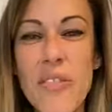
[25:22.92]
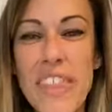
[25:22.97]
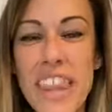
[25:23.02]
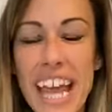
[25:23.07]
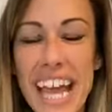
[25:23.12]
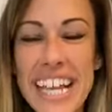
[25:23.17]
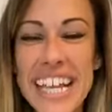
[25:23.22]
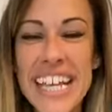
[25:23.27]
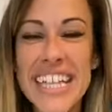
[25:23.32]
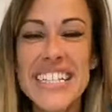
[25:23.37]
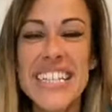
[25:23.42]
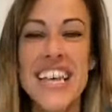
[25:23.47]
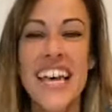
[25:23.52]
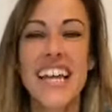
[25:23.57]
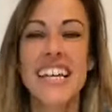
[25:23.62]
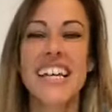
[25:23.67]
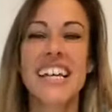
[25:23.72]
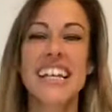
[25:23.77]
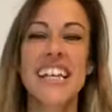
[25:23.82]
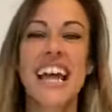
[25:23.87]
I
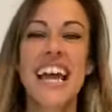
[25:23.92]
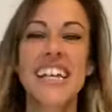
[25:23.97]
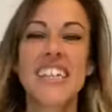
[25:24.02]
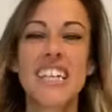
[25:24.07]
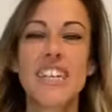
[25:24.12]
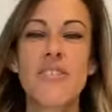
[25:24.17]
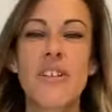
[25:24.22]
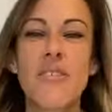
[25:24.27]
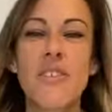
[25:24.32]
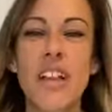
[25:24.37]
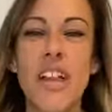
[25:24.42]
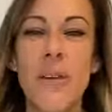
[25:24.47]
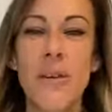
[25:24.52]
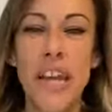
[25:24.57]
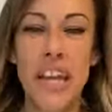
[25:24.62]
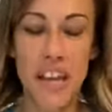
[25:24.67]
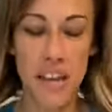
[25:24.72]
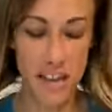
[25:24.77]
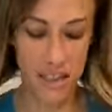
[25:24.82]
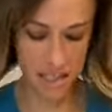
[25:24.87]
nicked the idea of Chloe
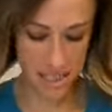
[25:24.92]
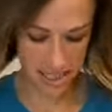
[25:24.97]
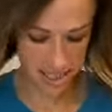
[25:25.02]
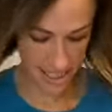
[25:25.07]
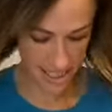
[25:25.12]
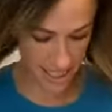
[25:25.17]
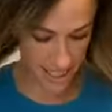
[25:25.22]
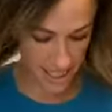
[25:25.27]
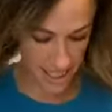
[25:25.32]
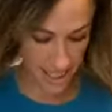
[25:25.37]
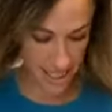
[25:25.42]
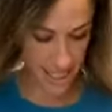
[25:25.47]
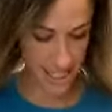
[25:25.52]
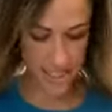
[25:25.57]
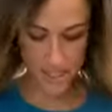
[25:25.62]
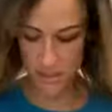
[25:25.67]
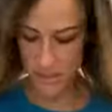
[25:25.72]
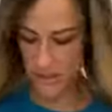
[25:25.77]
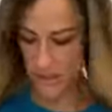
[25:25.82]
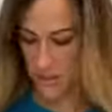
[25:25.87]
Cox. Can your
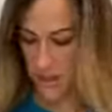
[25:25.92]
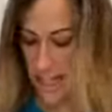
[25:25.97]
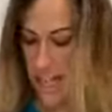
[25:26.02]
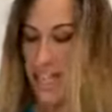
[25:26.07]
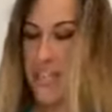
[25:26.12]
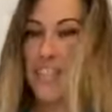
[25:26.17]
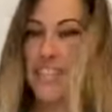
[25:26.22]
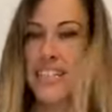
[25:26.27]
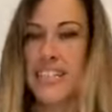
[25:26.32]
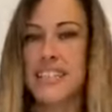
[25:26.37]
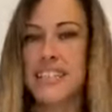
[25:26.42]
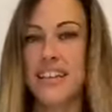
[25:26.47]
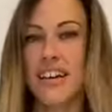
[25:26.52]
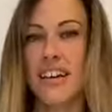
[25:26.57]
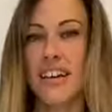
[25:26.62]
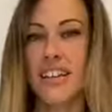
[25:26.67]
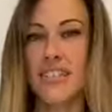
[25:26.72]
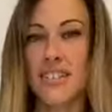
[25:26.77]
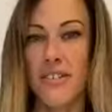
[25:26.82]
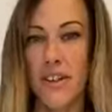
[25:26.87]
candle do this? And it's
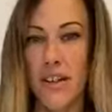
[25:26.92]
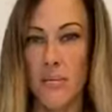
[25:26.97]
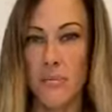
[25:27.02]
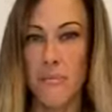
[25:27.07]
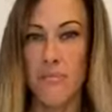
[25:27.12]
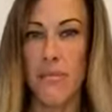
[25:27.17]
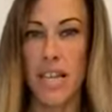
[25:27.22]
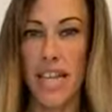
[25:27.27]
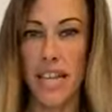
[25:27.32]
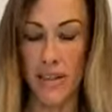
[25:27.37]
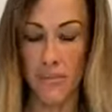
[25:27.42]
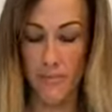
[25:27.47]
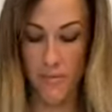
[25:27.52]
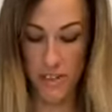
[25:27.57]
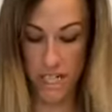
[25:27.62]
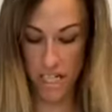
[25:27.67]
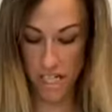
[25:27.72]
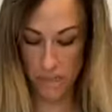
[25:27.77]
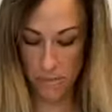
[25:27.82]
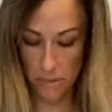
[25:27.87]
got a... Sorry, I'm
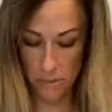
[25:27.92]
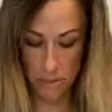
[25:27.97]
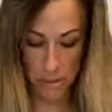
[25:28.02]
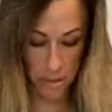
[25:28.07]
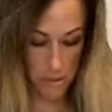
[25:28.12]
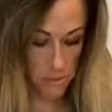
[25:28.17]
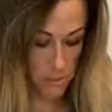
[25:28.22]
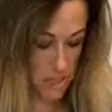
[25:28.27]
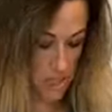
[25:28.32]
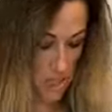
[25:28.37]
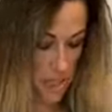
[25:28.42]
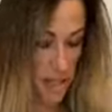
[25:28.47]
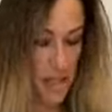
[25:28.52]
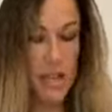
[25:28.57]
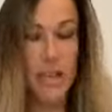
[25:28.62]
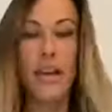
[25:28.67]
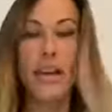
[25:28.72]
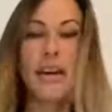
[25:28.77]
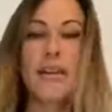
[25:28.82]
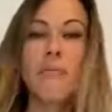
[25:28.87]
flashing my boobs.
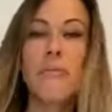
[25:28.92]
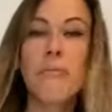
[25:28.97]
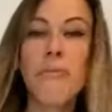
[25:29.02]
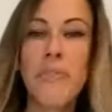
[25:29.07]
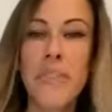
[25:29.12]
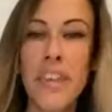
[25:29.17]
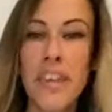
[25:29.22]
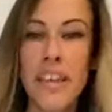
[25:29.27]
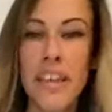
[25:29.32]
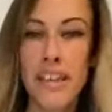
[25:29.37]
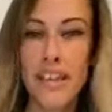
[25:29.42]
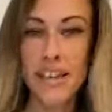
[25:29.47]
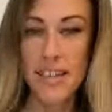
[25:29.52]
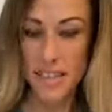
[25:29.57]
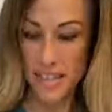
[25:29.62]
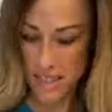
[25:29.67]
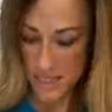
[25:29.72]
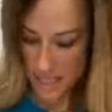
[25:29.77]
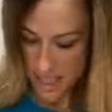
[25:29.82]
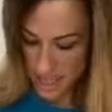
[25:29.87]

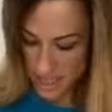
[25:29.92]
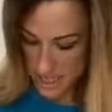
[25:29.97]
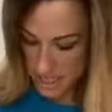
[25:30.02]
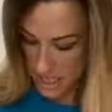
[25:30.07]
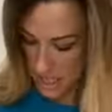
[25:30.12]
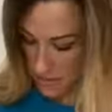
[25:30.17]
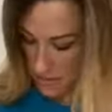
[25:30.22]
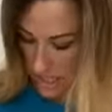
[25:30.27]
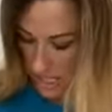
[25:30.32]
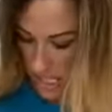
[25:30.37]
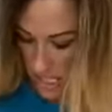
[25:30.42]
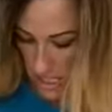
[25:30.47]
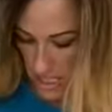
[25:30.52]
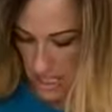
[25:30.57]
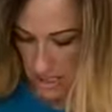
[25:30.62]
Sensi go there.